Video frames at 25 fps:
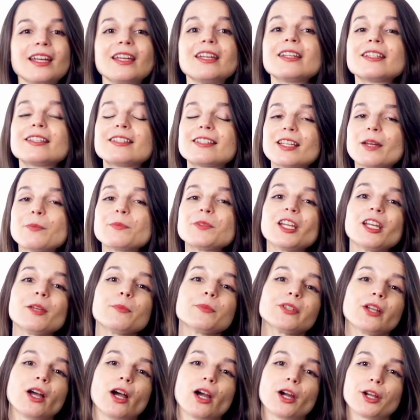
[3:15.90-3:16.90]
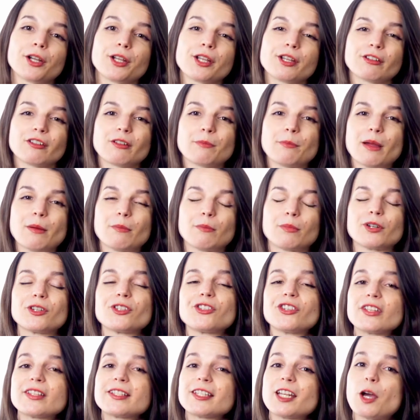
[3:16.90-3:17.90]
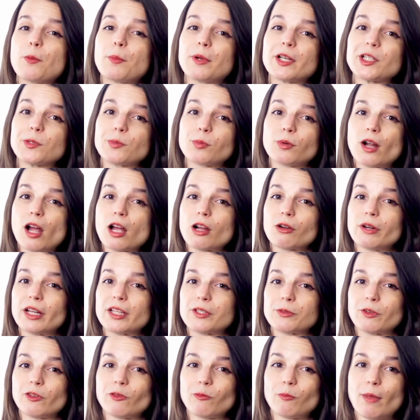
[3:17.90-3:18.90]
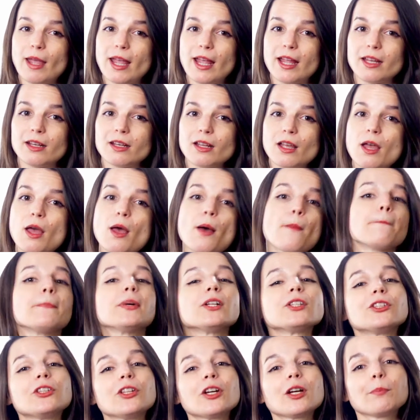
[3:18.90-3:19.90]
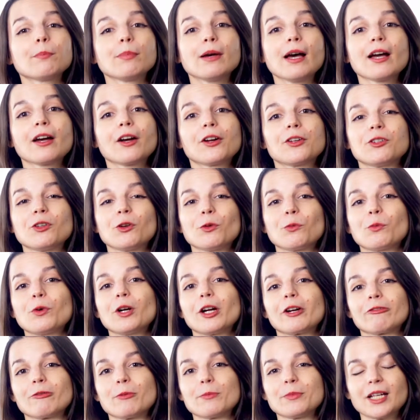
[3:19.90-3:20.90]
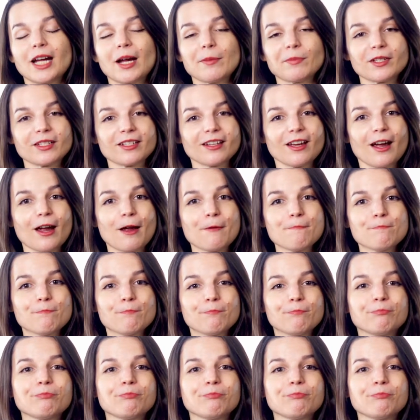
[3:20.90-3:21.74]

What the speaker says: It's sometimes hard to remember just how much progress we've made, but look back on your work from time to time.